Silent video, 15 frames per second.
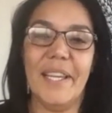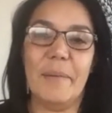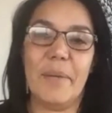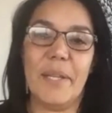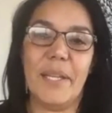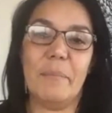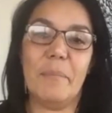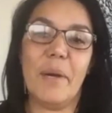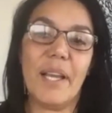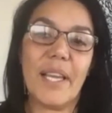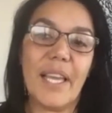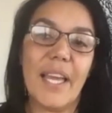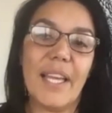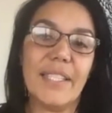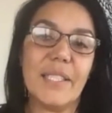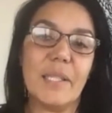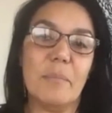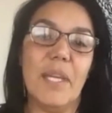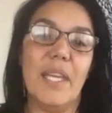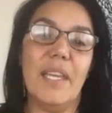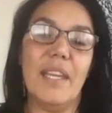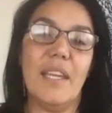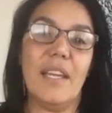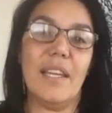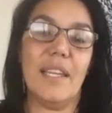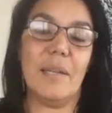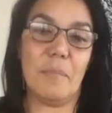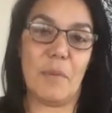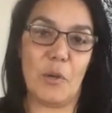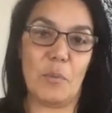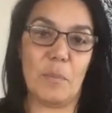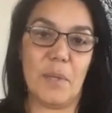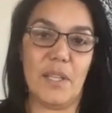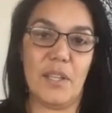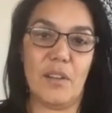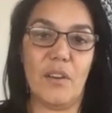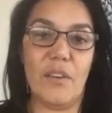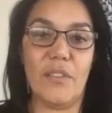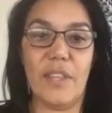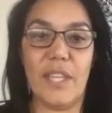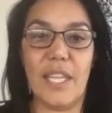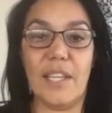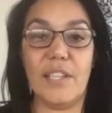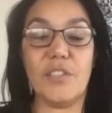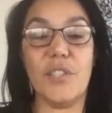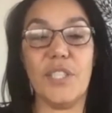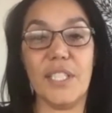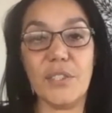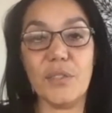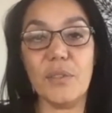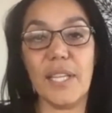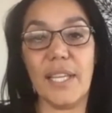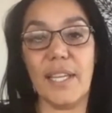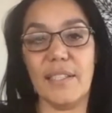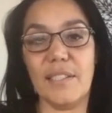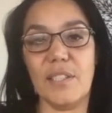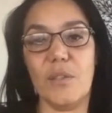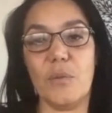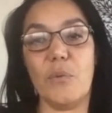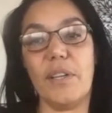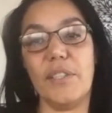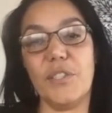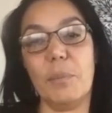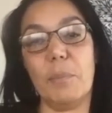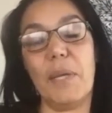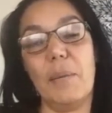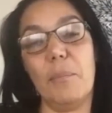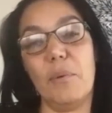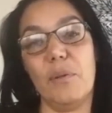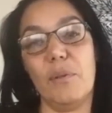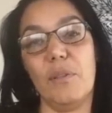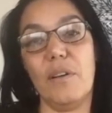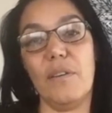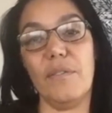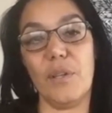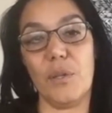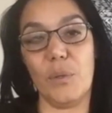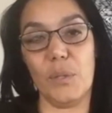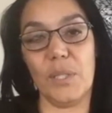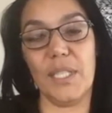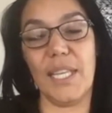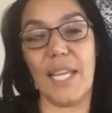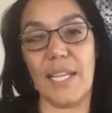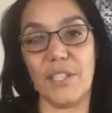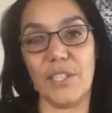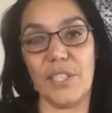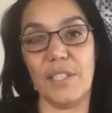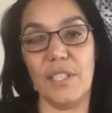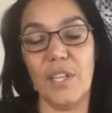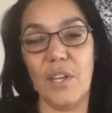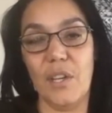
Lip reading: but in my case, I'm here in Melbourne on the traditional lands of the Wurundjeri people of the Kulin Nation,